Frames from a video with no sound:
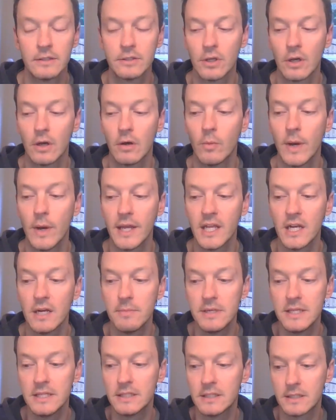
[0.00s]
So we're going to
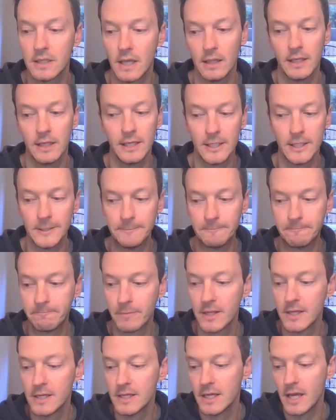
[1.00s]
be selling,
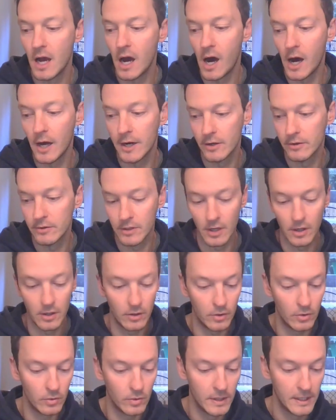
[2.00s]
I don't
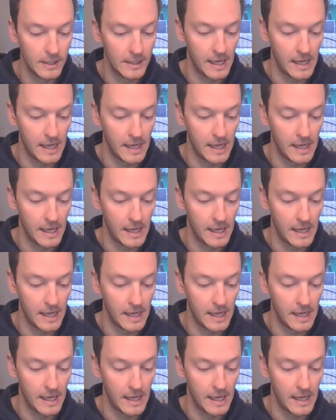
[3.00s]
know,